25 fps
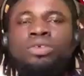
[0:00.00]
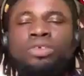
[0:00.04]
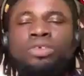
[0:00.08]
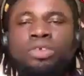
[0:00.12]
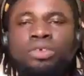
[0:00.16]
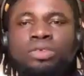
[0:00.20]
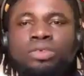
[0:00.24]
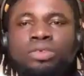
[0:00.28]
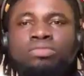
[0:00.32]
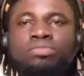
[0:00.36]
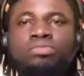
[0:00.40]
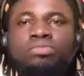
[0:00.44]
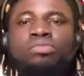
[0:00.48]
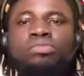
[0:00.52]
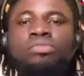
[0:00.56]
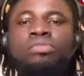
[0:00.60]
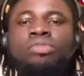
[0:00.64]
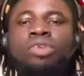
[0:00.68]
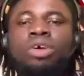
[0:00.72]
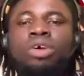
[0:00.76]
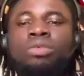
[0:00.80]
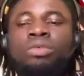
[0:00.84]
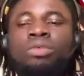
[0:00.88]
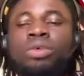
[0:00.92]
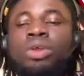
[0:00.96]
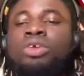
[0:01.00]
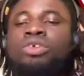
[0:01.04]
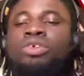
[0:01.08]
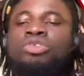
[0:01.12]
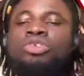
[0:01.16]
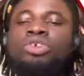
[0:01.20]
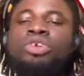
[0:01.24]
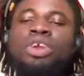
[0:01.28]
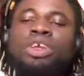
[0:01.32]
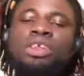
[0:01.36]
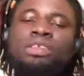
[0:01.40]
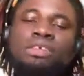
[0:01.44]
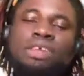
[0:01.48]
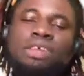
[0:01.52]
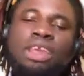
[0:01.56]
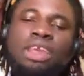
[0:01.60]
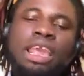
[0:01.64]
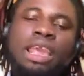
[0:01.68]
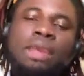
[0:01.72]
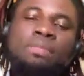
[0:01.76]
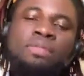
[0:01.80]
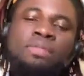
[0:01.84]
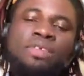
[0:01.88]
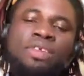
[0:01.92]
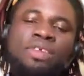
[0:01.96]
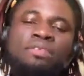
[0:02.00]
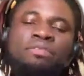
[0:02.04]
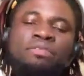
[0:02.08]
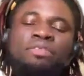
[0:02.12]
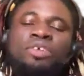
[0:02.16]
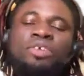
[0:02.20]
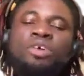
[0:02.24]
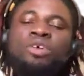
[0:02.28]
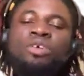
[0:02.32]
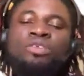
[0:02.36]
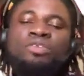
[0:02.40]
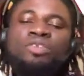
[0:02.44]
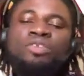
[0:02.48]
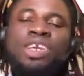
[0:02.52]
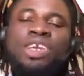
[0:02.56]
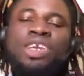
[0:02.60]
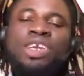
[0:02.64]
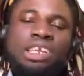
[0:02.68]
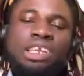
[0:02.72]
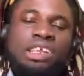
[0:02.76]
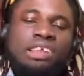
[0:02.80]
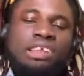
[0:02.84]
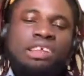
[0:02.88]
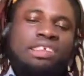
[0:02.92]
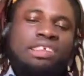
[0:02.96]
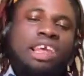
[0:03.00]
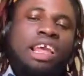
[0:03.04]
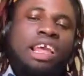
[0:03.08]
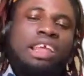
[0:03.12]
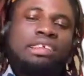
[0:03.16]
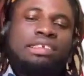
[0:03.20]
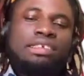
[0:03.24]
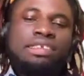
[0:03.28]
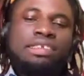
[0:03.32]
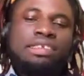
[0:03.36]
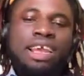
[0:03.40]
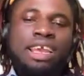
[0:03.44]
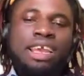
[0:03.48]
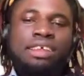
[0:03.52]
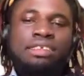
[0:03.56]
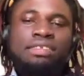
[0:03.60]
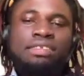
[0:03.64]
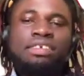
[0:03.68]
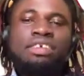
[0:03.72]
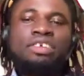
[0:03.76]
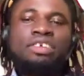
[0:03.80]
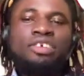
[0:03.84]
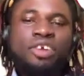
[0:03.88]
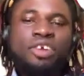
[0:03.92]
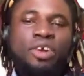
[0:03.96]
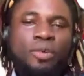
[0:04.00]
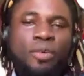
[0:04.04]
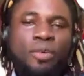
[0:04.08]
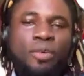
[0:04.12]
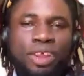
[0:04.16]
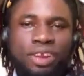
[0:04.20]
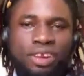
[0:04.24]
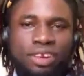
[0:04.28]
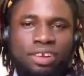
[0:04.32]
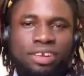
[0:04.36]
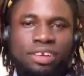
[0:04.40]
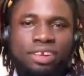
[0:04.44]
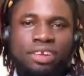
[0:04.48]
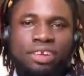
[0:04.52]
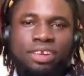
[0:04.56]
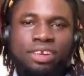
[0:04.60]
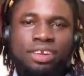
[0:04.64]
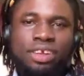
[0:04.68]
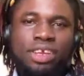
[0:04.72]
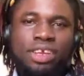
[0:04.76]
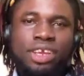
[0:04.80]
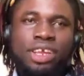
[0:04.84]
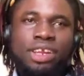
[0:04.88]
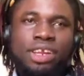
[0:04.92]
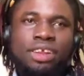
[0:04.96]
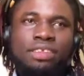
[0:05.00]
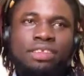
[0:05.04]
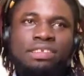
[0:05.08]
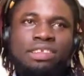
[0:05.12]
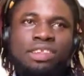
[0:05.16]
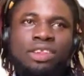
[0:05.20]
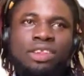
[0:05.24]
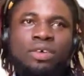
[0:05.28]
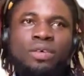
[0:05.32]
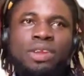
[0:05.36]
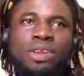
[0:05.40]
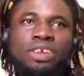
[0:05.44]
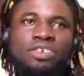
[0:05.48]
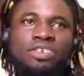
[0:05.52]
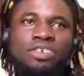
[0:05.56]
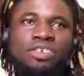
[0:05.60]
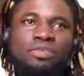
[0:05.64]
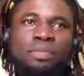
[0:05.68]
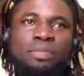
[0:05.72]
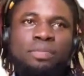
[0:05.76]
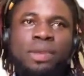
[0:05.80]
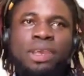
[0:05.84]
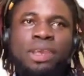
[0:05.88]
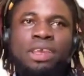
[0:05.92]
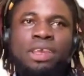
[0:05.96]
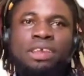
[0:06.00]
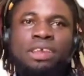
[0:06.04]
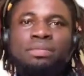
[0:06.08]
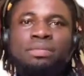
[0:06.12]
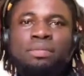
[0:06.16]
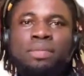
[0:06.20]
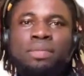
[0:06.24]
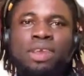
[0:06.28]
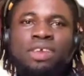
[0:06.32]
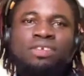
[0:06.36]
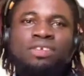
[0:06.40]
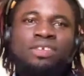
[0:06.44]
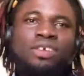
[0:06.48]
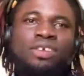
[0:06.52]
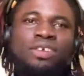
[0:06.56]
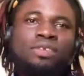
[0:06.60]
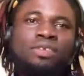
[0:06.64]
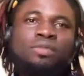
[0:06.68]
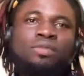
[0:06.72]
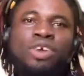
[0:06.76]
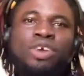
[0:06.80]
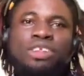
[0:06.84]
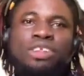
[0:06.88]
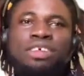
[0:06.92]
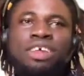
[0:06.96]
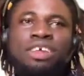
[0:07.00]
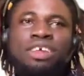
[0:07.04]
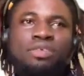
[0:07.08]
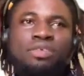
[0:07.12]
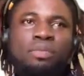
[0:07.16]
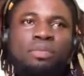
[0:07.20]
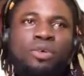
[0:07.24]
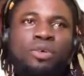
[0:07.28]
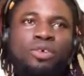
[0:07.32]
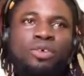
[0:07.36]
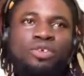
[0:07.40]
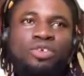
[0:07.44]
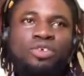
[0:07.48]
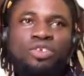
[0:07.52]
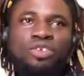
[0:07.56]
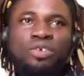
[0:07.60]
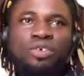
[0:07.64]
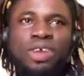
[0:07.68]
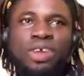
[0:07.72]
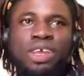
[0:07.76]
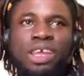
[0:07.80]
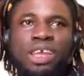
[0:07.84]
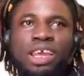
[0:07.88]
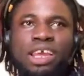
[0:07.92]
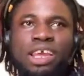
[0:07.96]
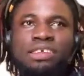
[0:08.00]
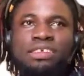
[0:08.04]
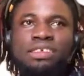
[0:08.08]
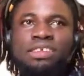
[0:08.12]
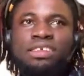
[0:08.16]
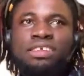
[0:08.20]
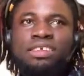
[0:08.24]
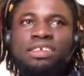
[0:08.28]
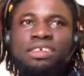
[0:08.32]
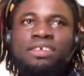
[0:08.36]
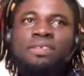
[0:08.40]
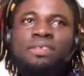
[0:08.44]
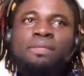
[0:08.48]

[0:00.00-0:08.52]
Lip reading: S- Wow. So it keeps evolving in a sense, like it's growing in its knowledge base based on what it's exposed to, I guess.